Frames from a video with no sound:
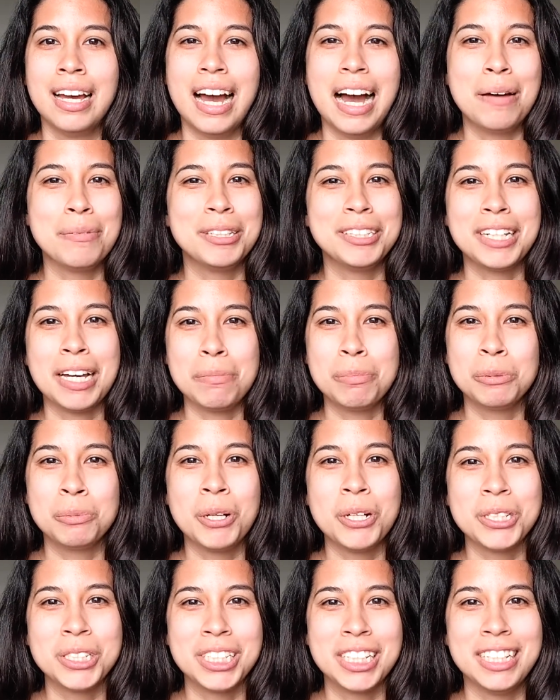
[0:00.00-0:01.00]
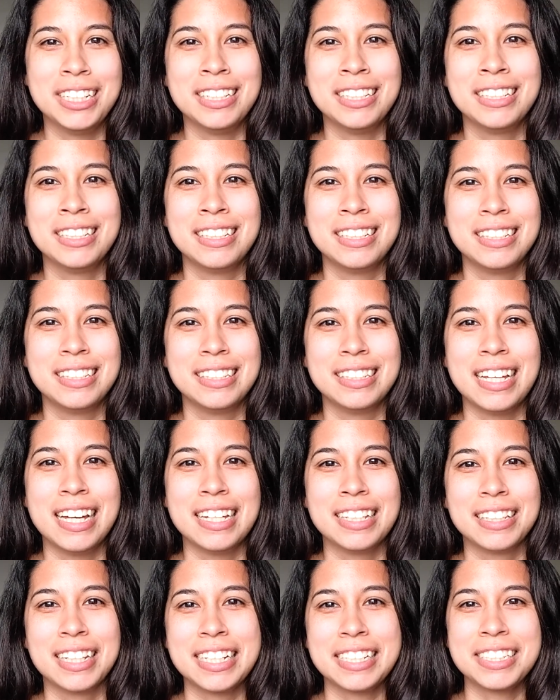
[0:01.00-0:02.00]
I'm the type of person
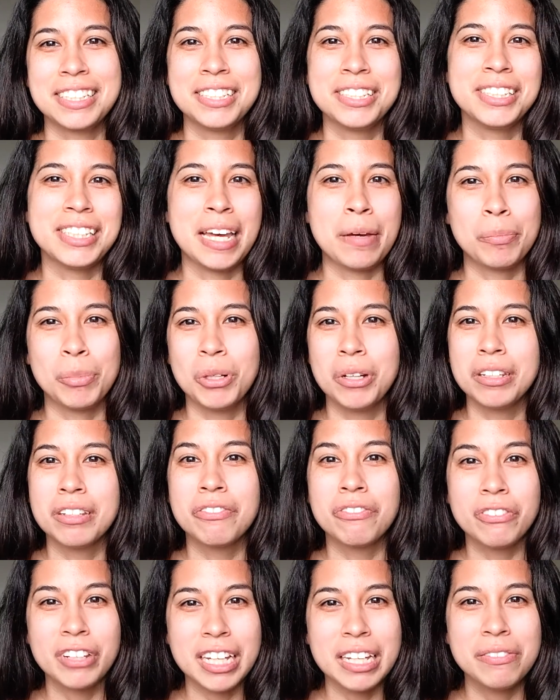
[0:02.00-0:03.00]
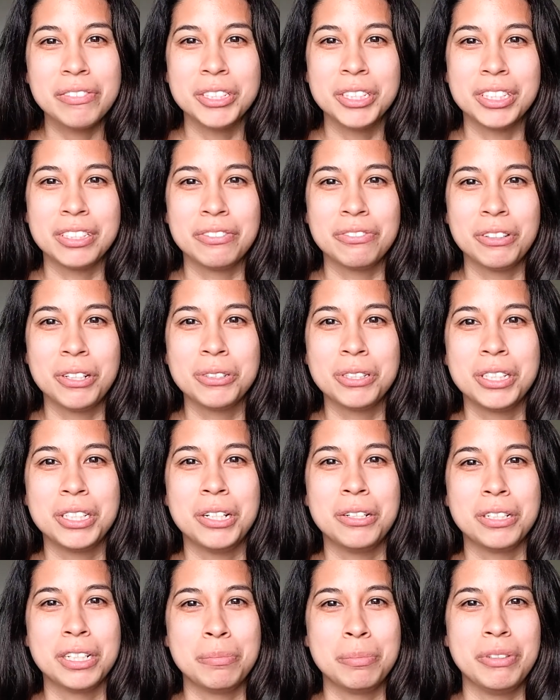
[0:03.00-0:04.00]
that likes to sample all the flavors of frozen
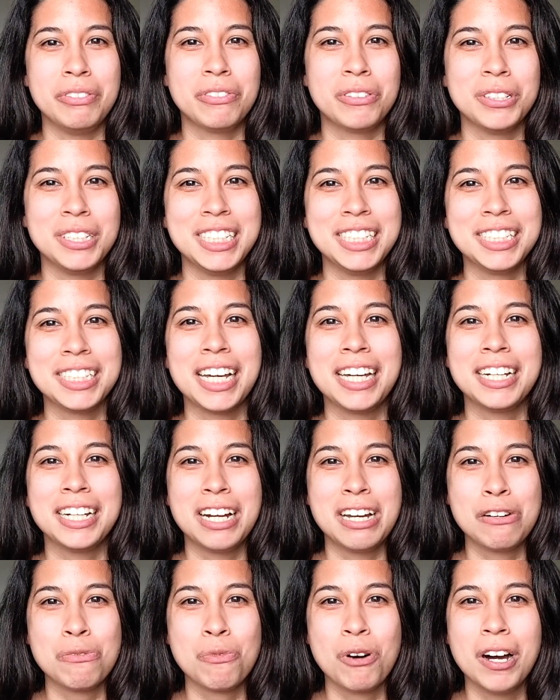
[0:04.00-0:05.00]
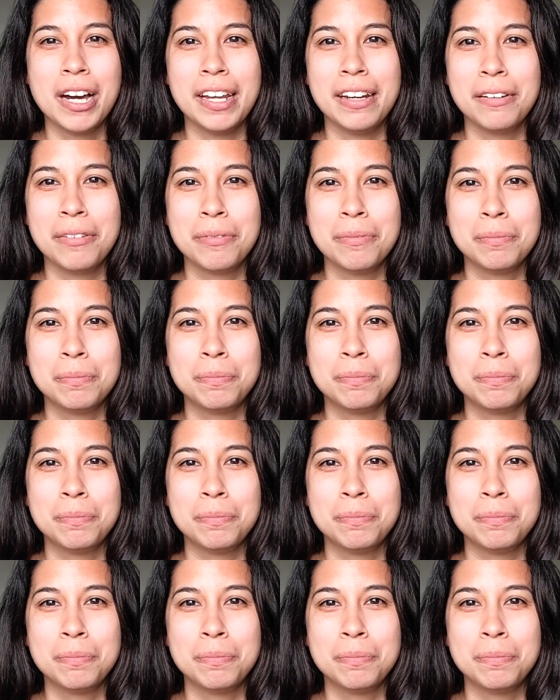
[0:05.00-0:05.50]
yogurt before deciding on one.